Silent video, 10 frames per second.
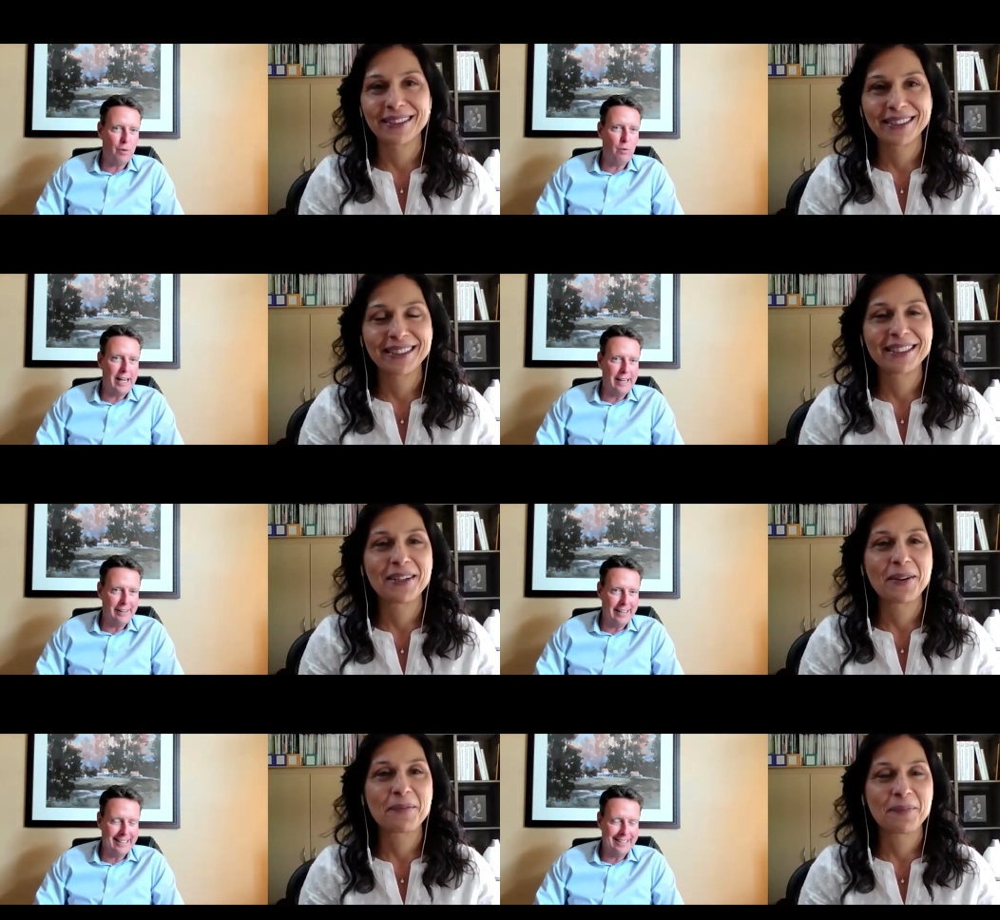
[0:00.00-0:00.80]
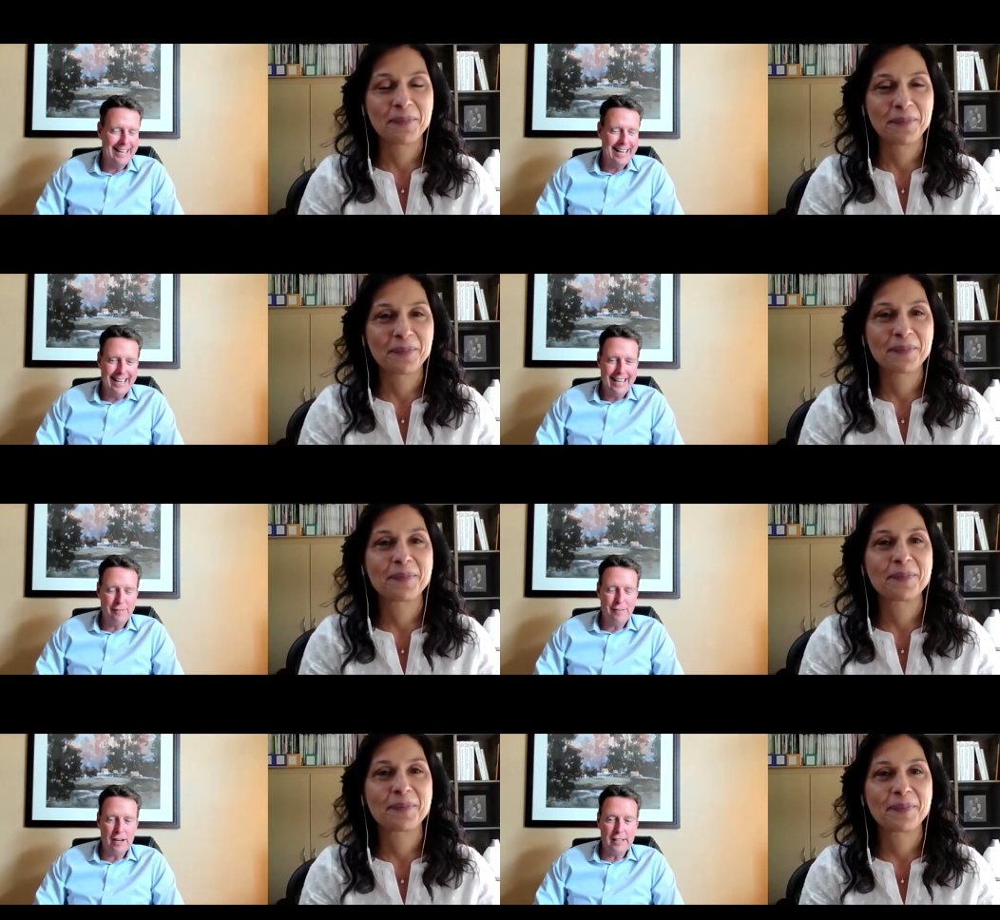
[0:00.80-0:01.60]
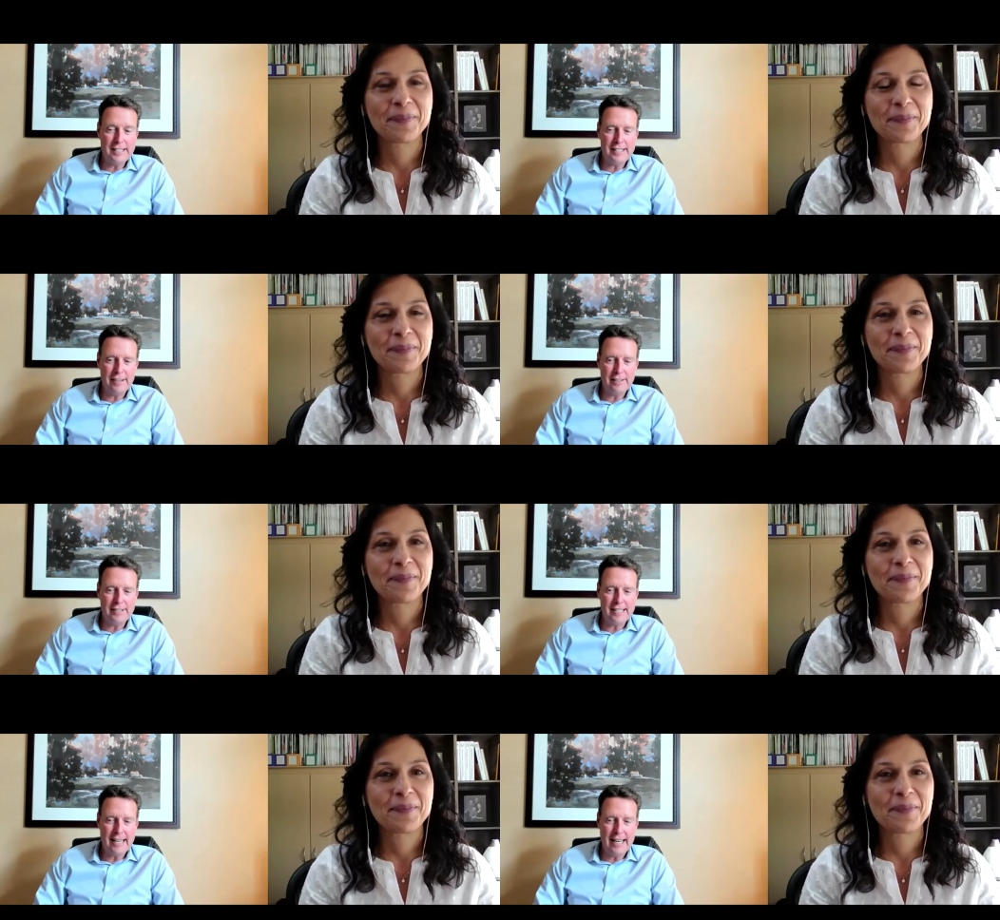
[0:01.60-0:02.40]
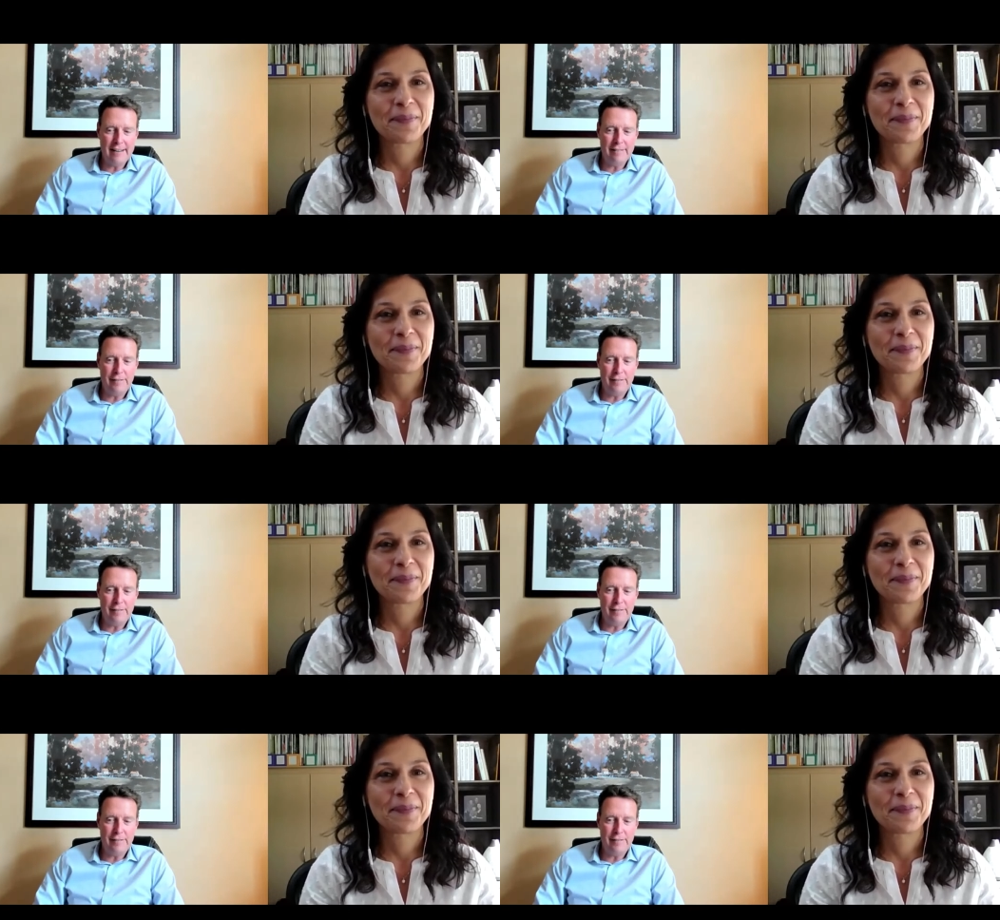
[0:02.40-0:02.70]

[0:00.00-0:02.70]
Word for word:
Speaker 1: a while there and for our listeners, uh,